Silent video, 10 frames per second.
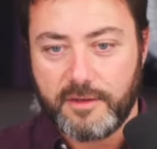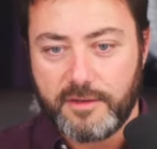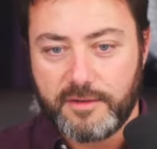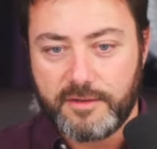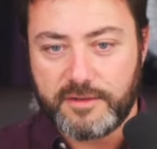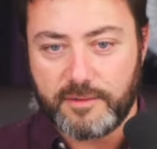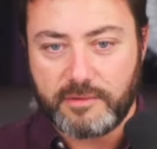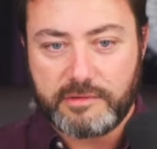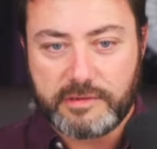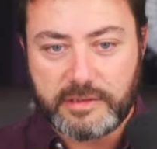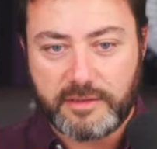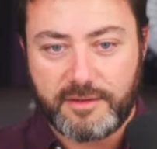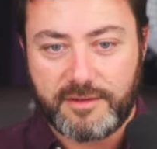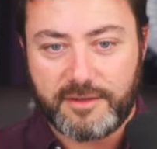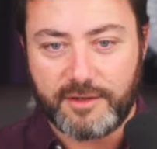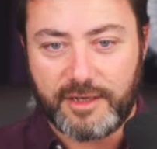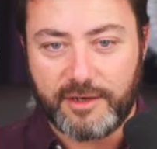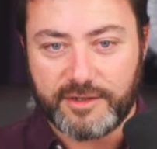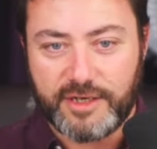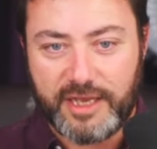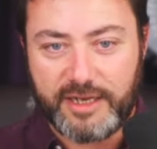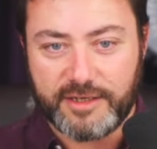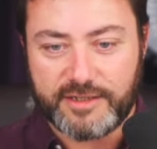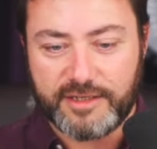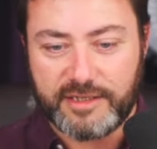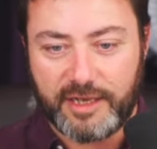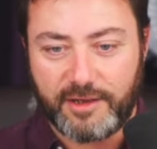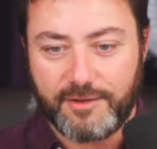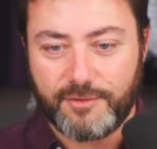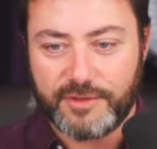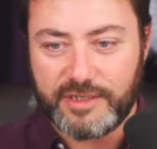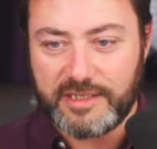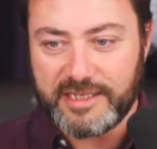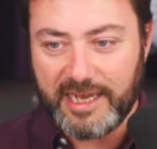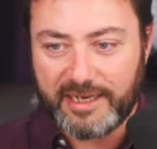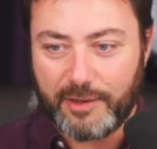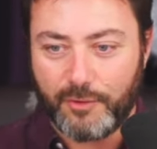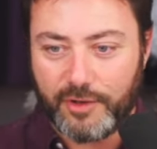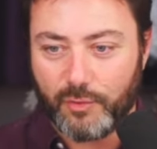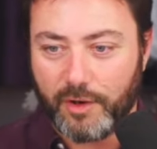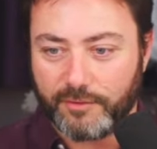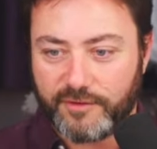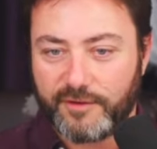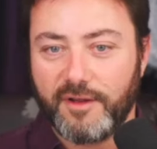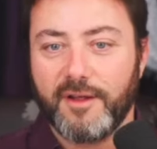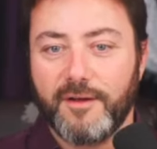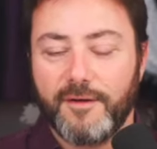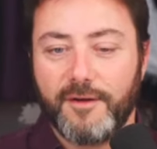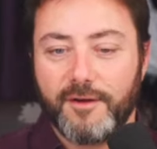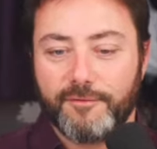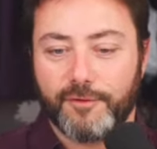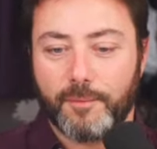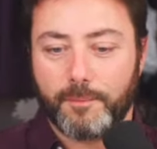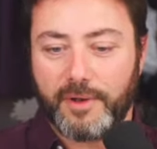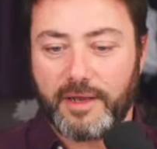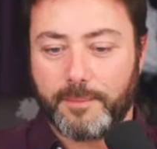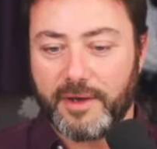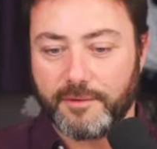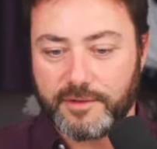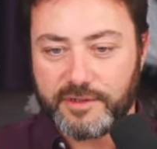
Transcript: So, God, he looks hideous, doesn't he? Which is exactly what you want from Plague Bearers.